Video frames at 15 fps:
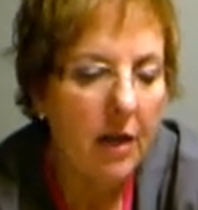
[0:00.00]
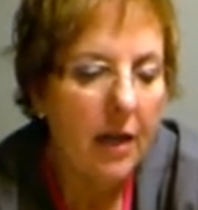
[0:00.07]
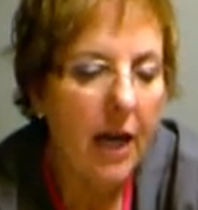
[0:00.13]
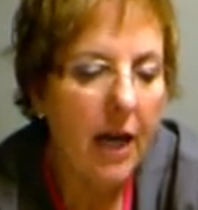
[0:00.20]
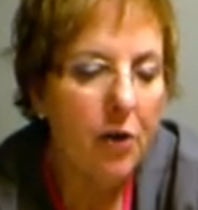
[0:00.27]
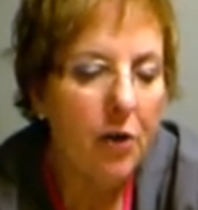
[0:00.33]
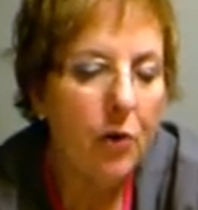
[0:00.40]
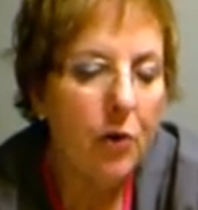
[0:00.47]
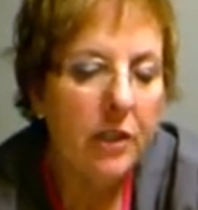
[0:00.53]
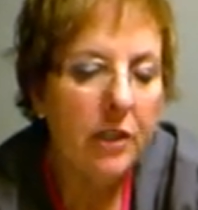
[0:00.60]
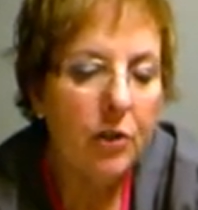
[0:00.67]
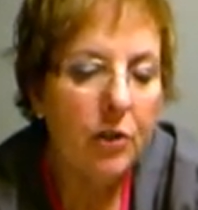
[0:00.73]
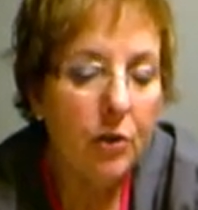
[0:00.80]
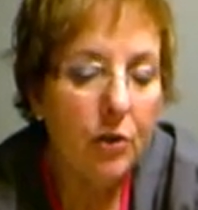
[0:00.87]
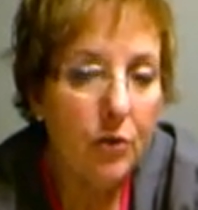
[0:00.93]
Category
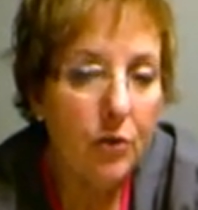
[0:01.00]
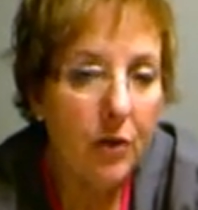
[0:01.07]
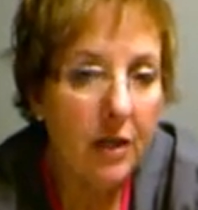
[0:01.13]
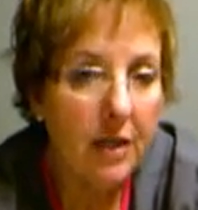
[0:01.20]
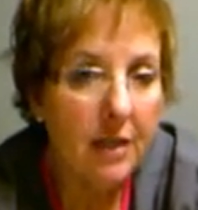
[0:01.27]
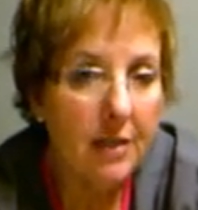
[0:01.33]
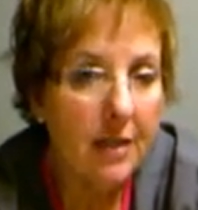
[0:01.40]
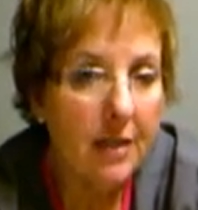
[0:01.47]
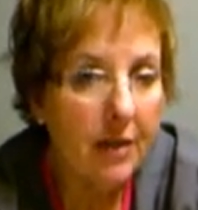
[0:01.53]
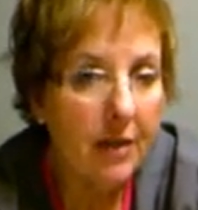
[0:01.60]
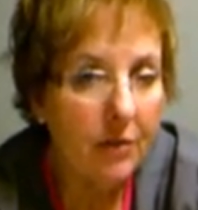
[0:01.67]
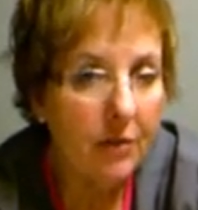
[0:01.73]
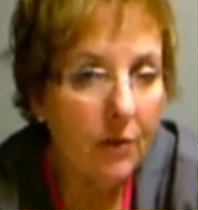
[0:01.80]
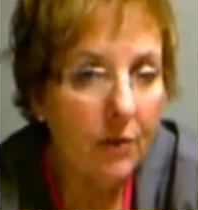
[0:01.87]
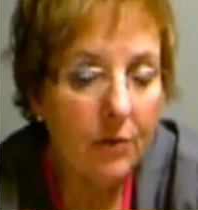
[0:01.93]
2 drugs, now
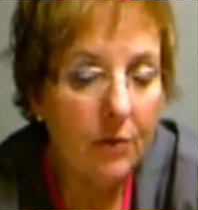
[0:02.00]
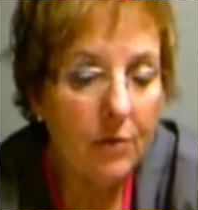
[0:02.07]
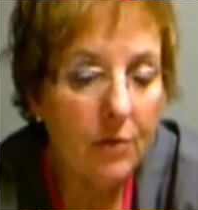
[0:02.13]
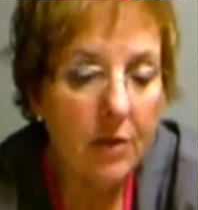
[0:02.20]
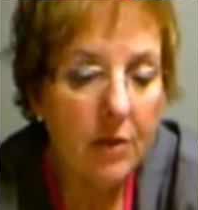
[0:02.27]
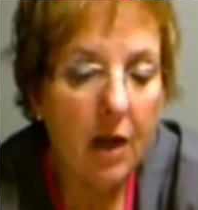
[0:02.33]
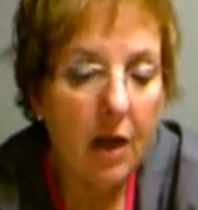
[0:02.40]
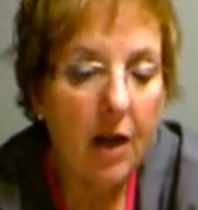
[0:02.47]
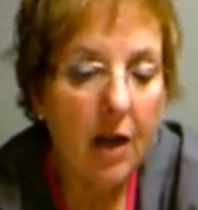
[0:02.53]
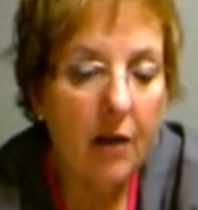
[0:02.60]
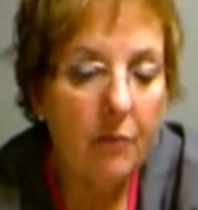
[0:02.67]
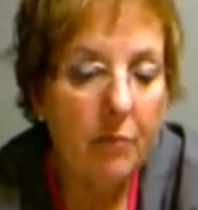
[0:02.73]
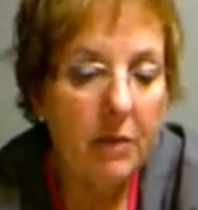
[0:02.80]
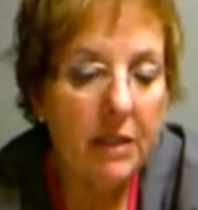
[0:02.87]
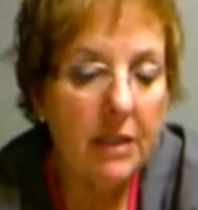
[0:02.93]
those
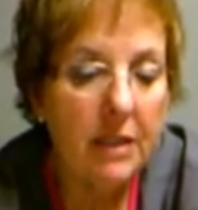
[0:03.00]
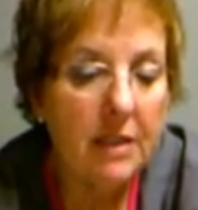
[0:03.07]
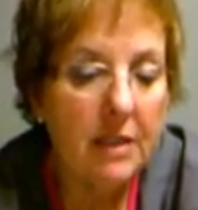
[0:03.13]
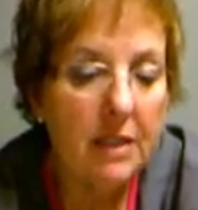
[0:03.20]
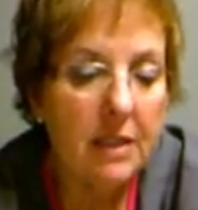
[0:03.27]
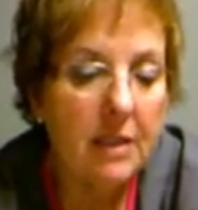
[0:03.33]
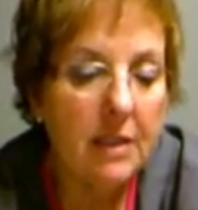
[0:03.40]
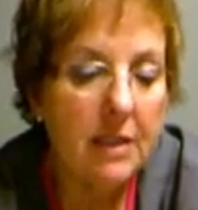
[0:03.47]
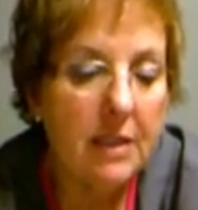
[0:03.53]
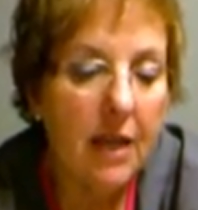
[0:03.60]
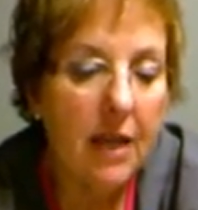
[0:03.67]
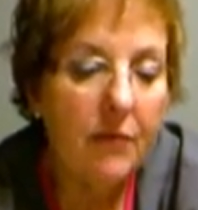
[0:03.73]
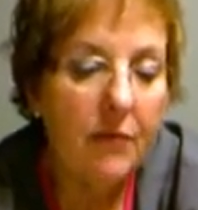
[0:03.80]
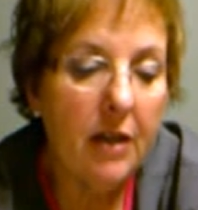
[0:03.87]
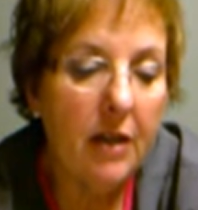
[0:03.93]
have been listed as
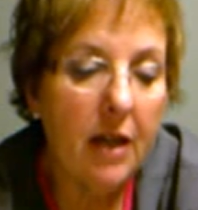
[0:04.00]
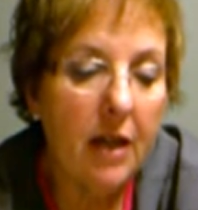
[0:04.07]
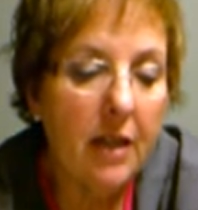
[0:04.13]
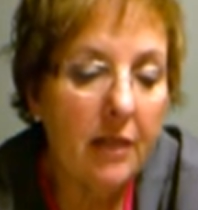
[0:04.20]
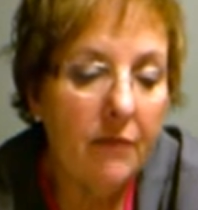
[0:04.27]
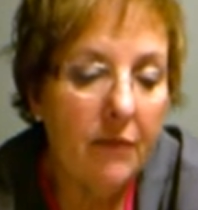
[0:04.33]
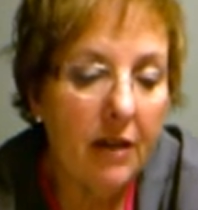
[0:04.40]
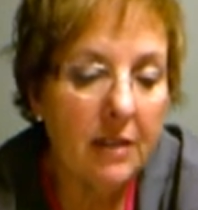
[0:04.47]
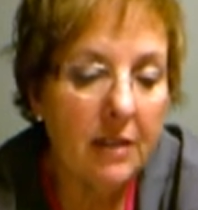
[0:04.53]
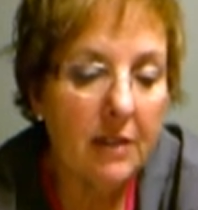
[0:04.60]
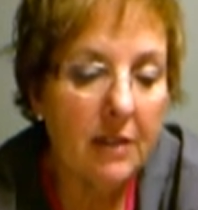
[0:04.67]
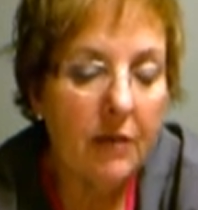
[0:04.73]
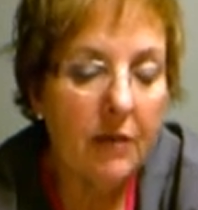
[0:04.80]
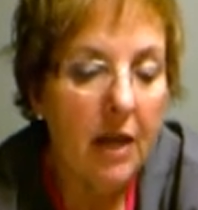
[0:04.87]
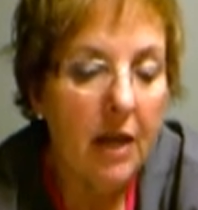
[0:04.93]
safe and
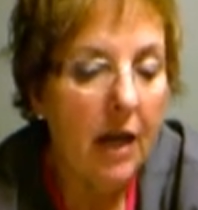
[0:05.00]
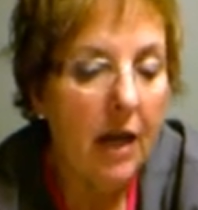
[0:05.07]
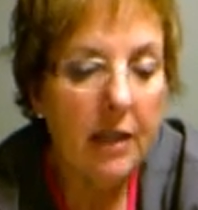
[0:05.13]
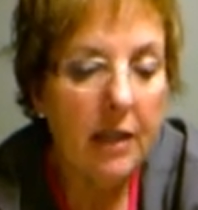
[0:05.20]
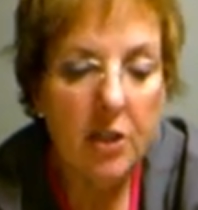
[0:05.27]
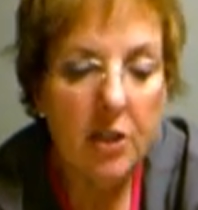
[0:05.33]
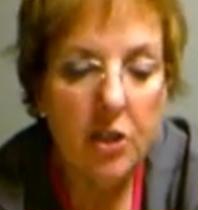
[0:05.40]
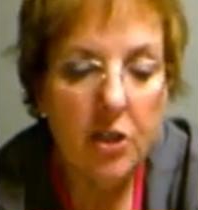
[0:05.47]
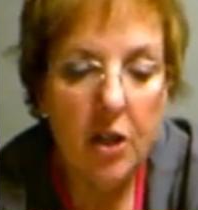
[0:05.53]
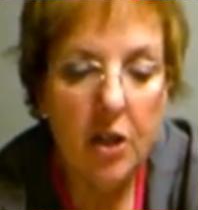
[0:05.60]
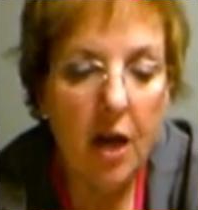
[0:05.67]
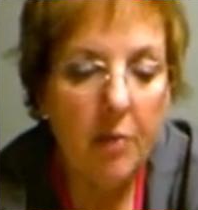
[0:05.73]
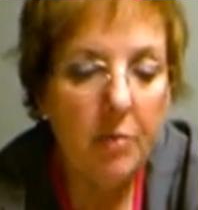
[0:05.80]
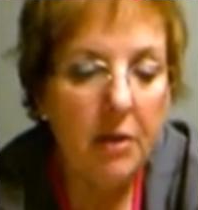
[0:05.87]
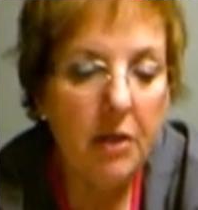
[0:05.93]
ineffective, and they should
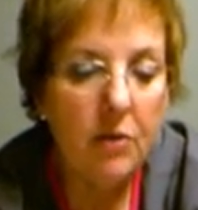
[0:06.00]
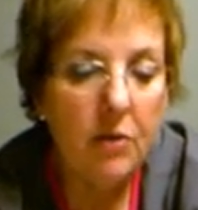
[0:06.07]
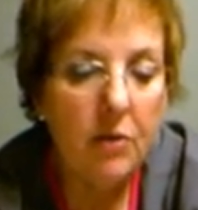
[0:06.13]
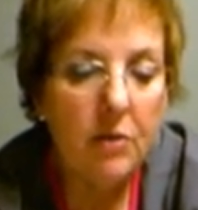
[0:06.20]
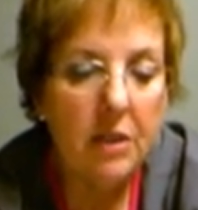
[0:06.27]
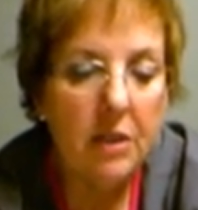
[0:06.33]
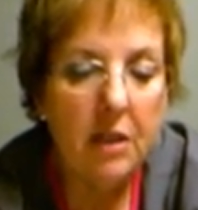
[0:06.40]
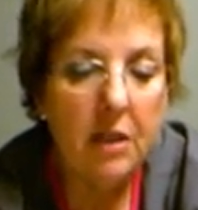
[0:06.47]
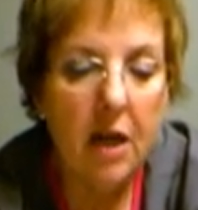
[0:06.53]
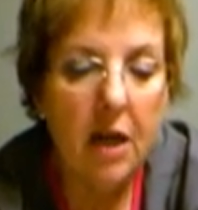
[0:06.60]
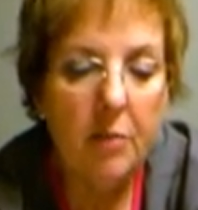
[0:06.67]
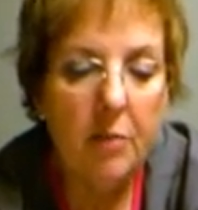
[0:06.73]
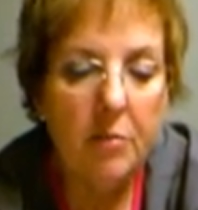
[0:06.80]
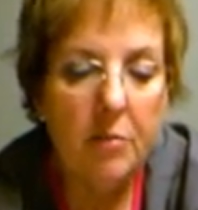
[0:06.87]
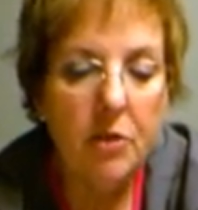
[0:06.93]
not be used in
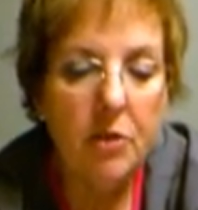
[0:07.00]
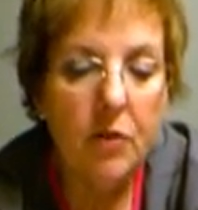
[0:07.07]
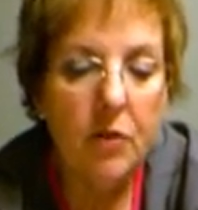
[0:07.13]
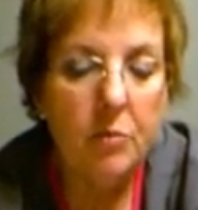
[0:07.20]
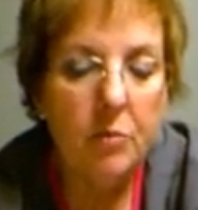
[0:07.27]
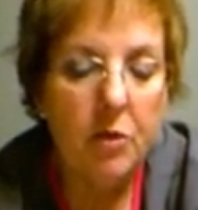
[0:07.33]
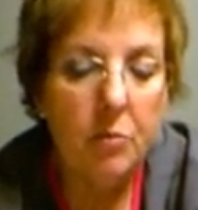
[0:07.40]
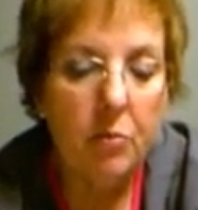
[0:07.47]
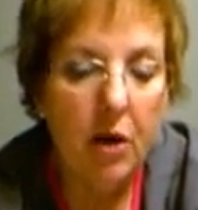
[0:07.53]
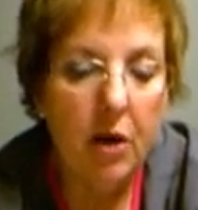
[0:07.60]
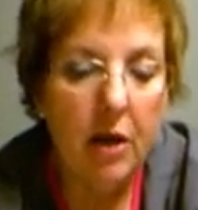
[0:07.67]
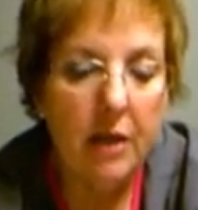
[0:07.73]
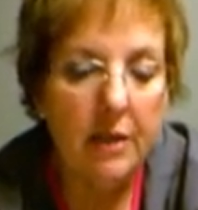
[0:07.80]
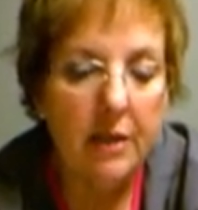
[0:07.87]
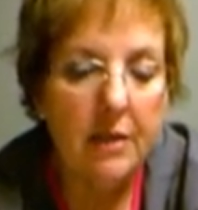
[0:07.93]
non-prescription
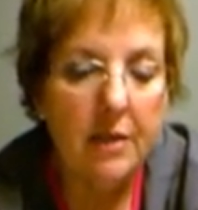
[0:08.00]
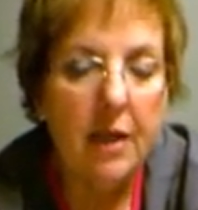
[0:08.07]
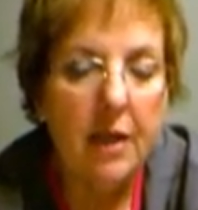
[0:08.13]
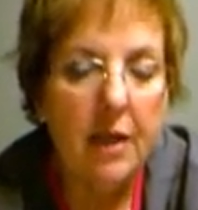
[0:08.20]
products.